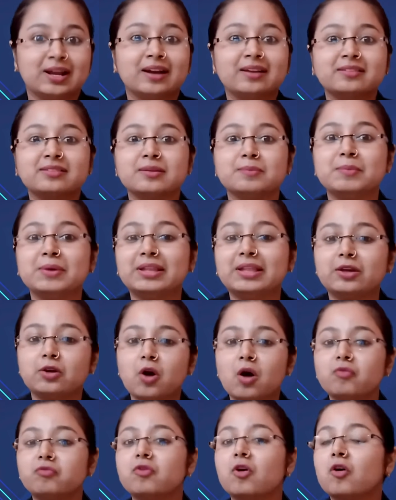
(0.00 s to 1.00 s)
That is the
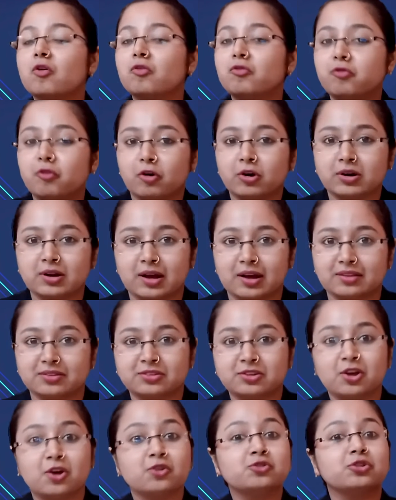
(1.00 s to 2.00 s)
meaning of
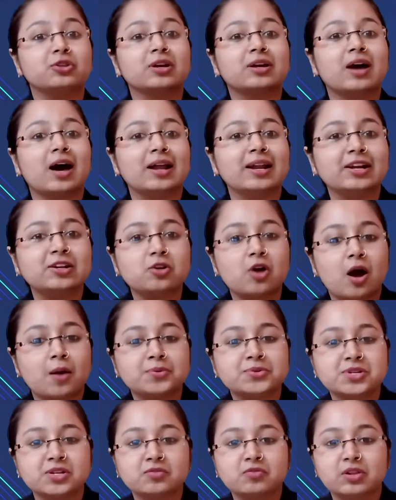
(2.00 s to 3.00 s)
forecast. So the correct
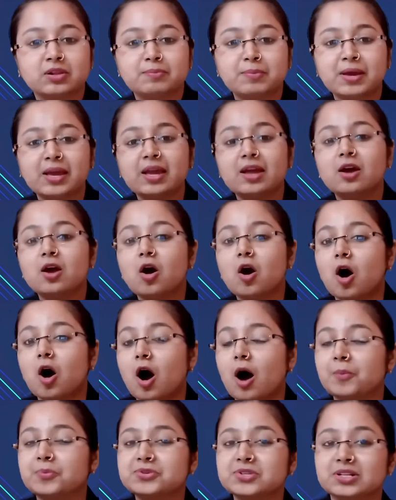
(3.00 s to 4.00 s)
option will be
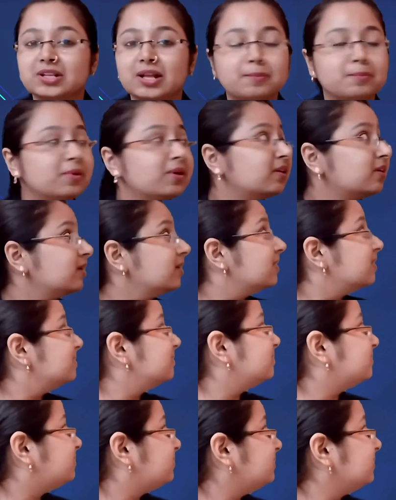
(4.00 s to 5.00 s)
option number
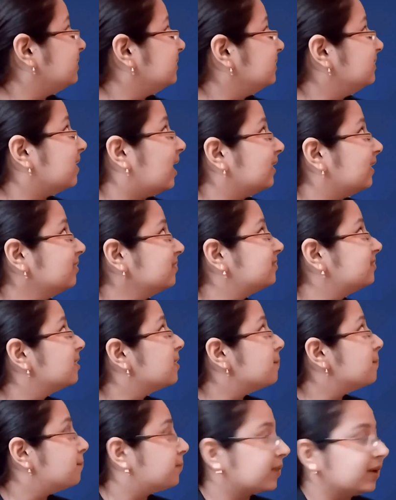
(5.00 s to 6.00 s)
C, that is
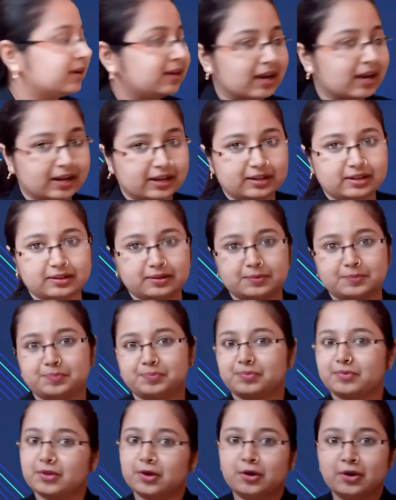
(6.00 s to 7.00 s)
predict.
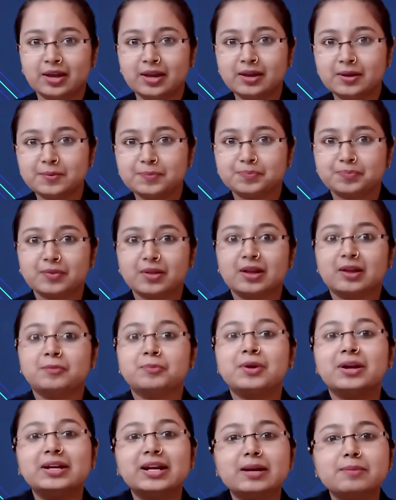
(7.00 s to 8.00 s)
Okay,
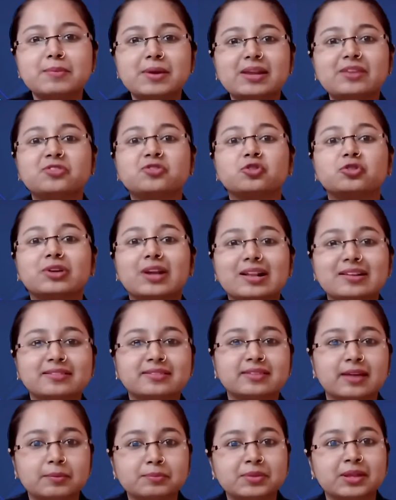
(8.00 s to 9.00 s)
predict means to tell
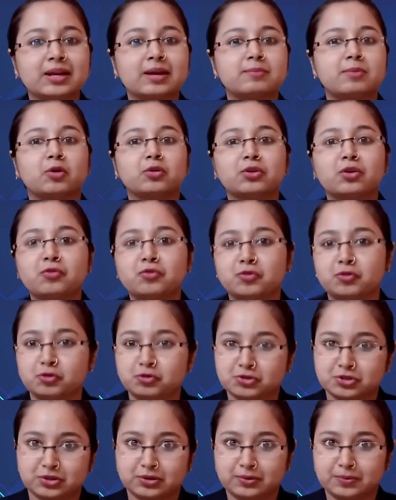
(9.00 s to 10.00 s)
something about the
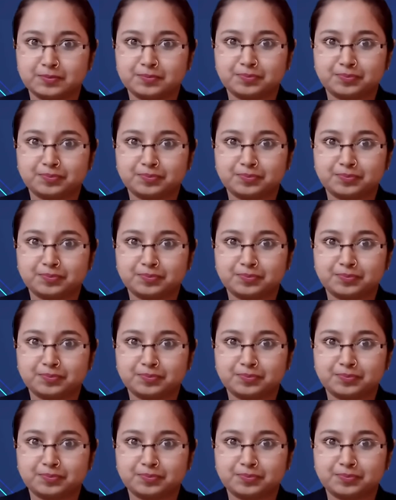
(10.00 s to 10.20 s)
future.